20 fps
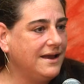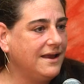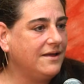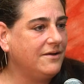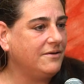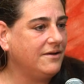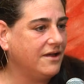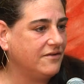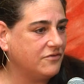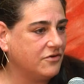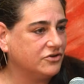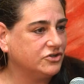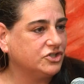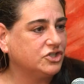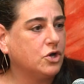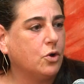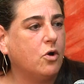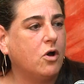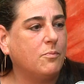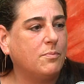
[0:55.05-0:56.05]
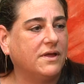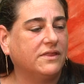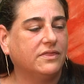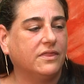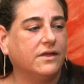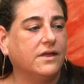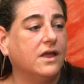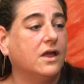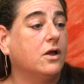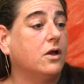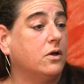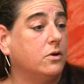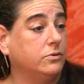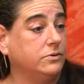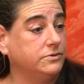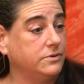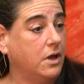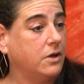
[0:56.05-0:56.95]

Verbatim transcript: now, I have a show up at the Ho-